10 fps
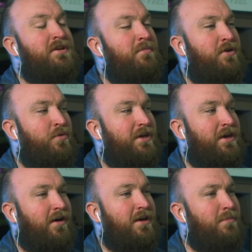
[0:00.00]
do something called a
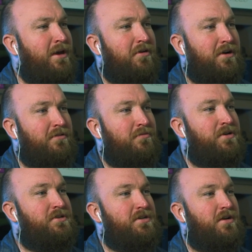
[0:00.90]
chimera,
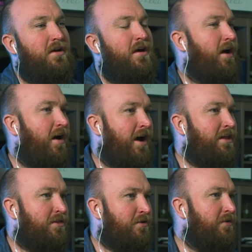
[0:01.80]
which I
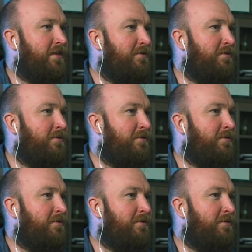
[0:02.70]
thought